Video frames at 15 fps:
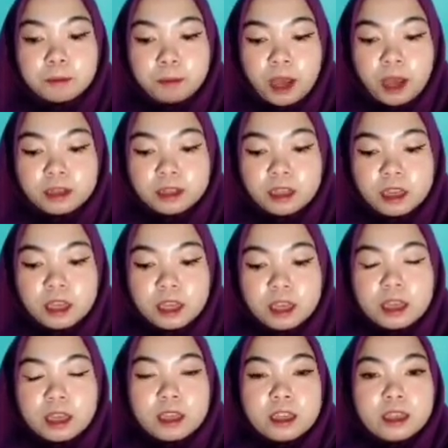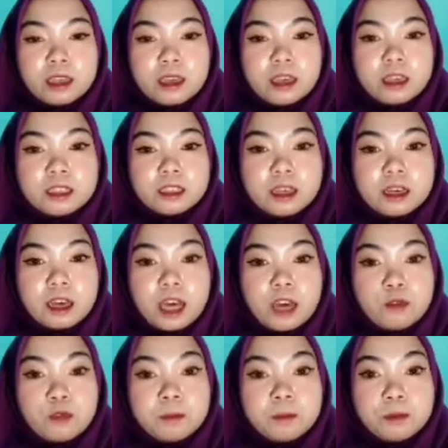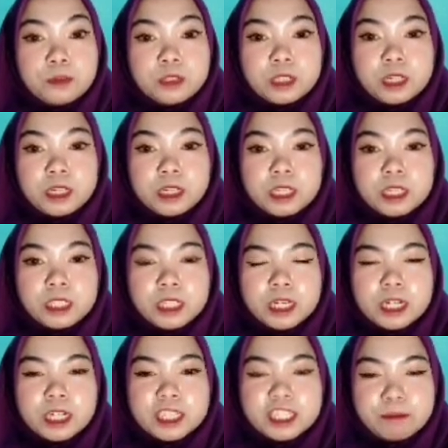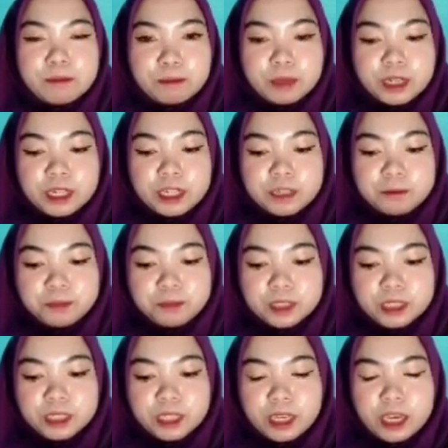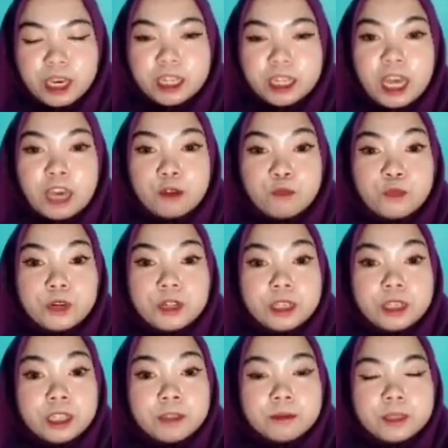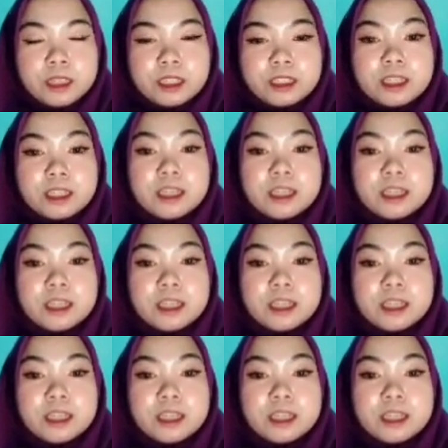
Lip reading: part is I will put a circle symbol, and I will rename it